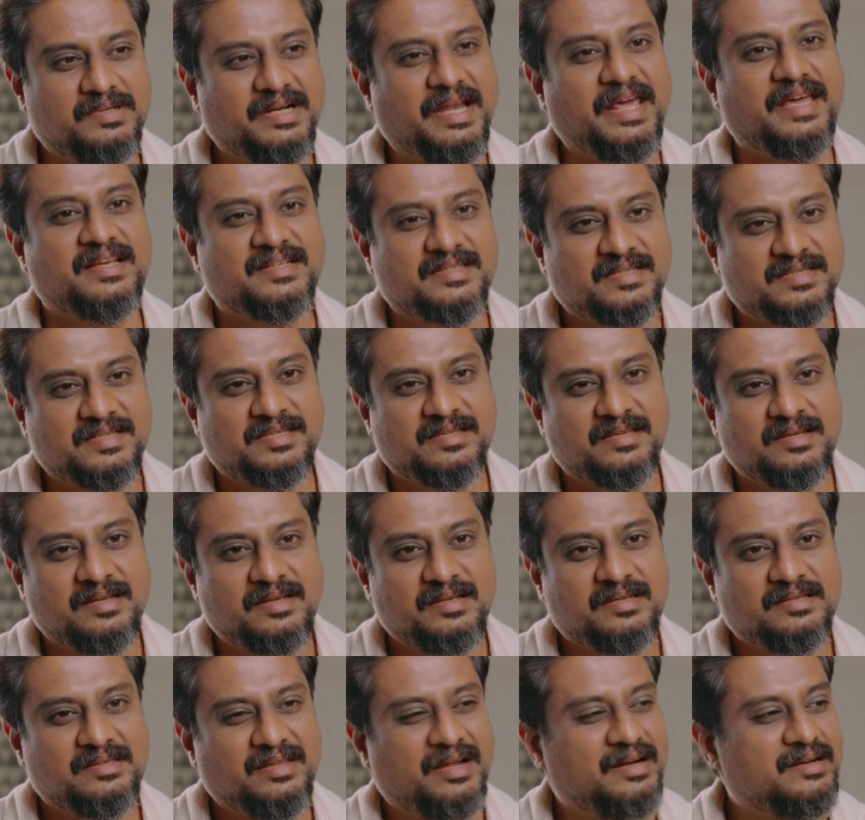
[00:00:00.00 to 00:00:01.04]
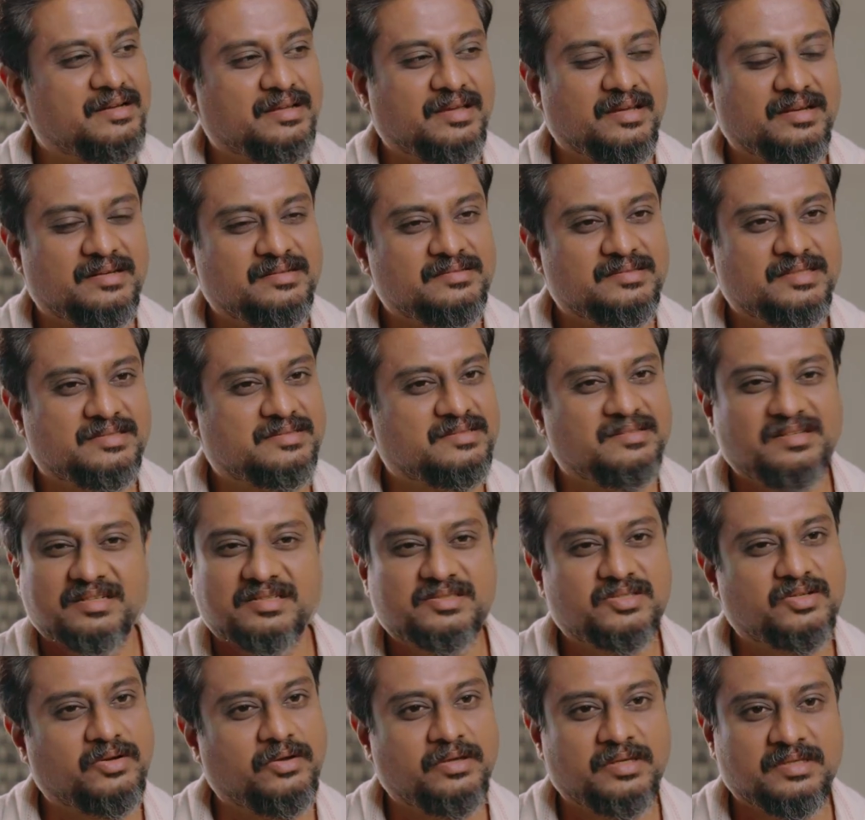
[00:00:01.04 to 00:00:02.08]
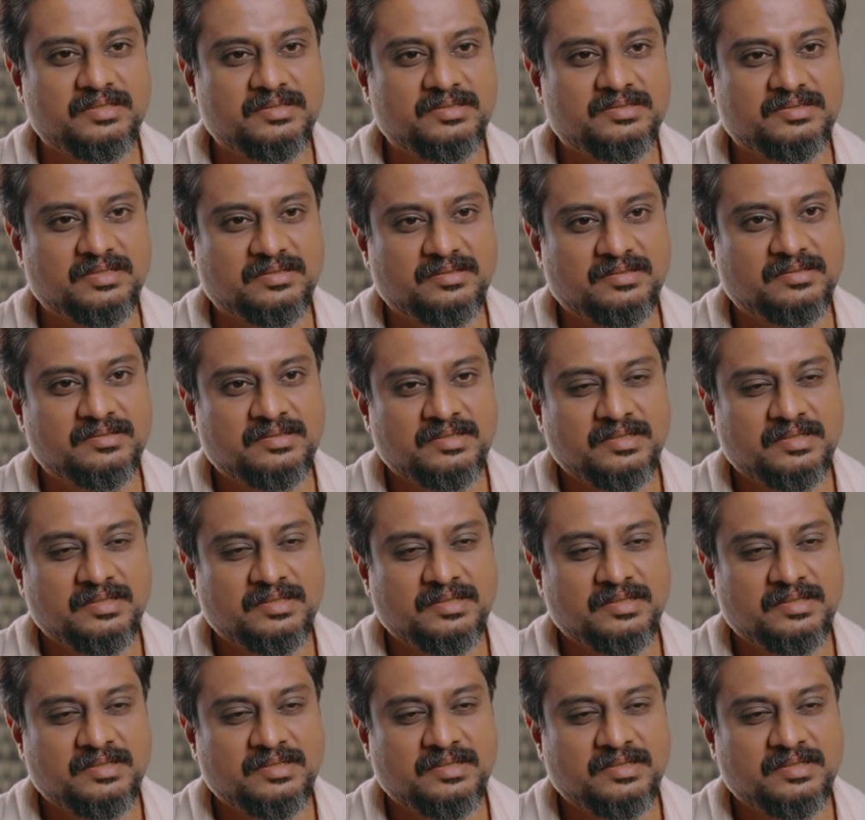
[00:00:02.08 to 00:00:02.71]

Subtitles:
techs that can just destroy each other.